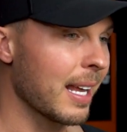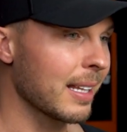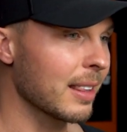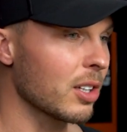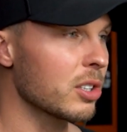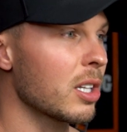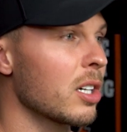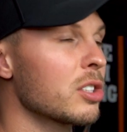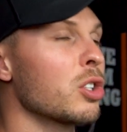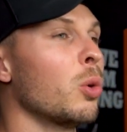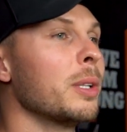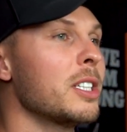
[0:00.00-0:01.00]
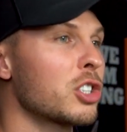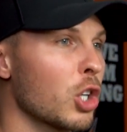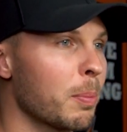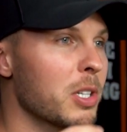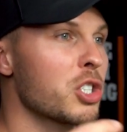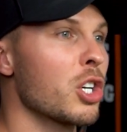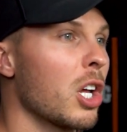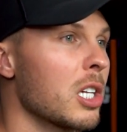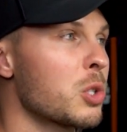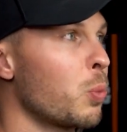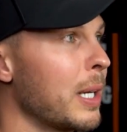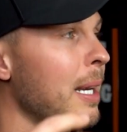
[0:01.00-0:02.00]
There's only so much
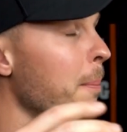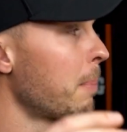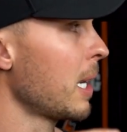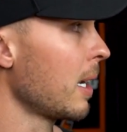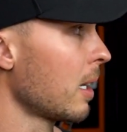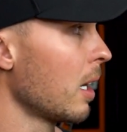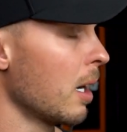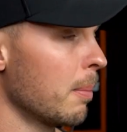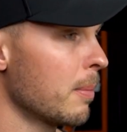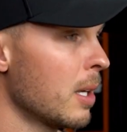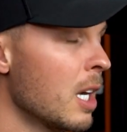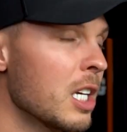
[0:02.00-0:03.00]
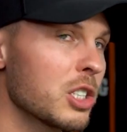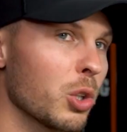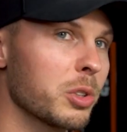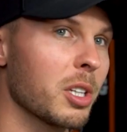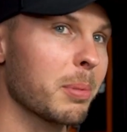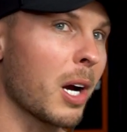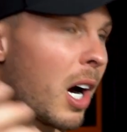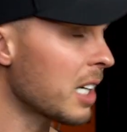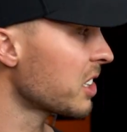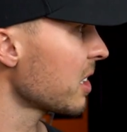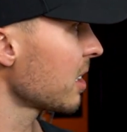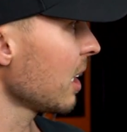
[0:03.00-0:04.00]
knowledge we can pick up. So
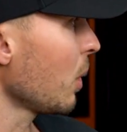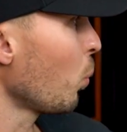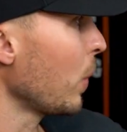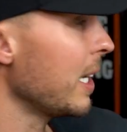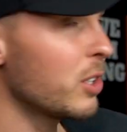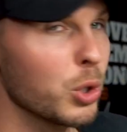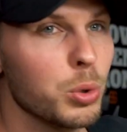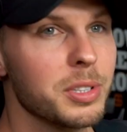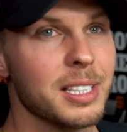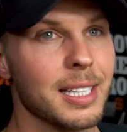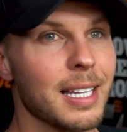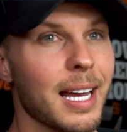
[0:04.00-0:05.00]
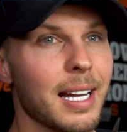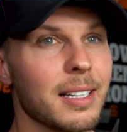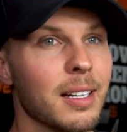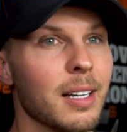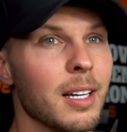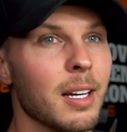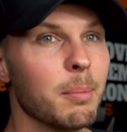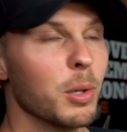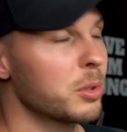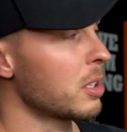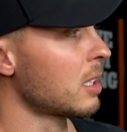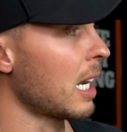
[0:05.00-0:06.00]
subconsciously, we do see that
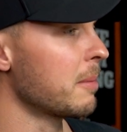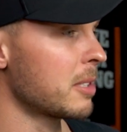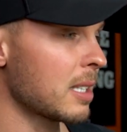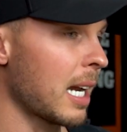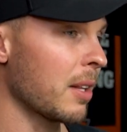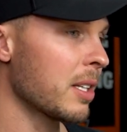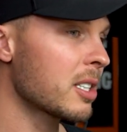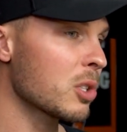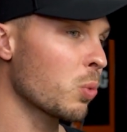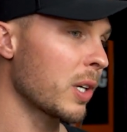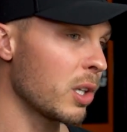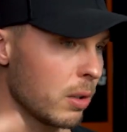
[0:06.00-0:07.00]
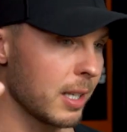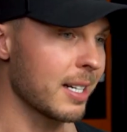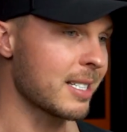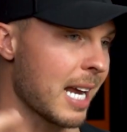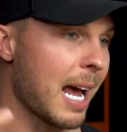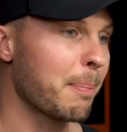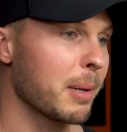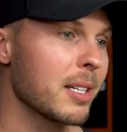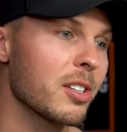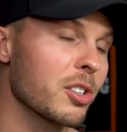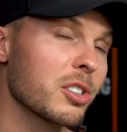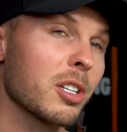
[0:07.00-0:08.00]
most of the times. Now, this is where you need to tap into
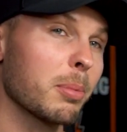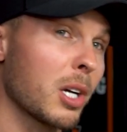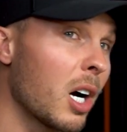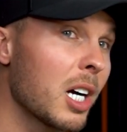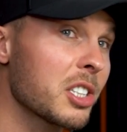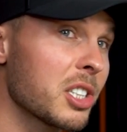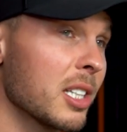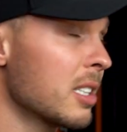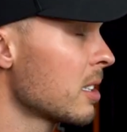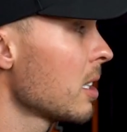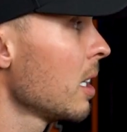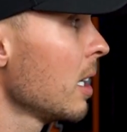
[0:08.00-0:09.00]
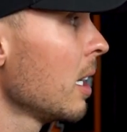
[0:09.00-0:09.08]
your subconscious